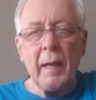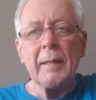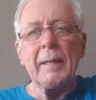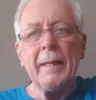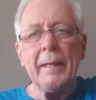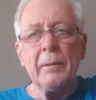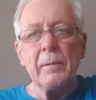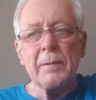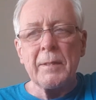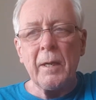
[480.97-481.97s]
Kathleen
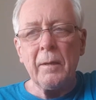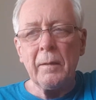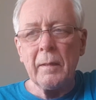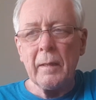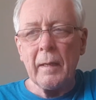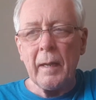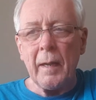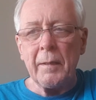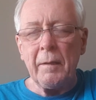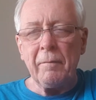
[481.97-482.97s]
also,
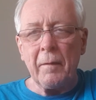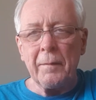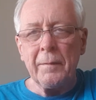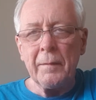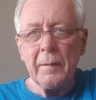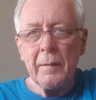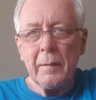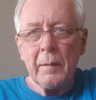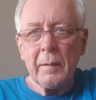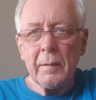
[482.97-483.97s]
and Yvonne
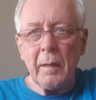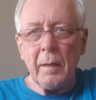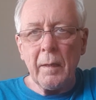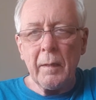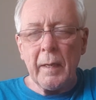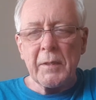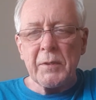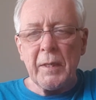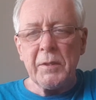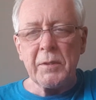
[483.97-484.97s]

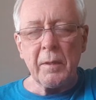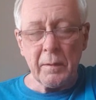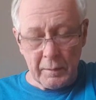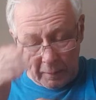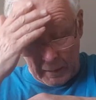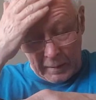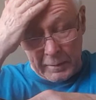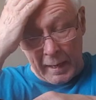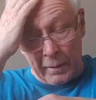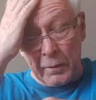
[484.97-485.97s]
next Easter
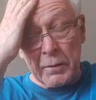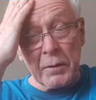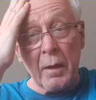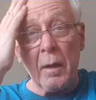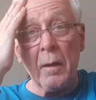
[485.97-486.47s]
down at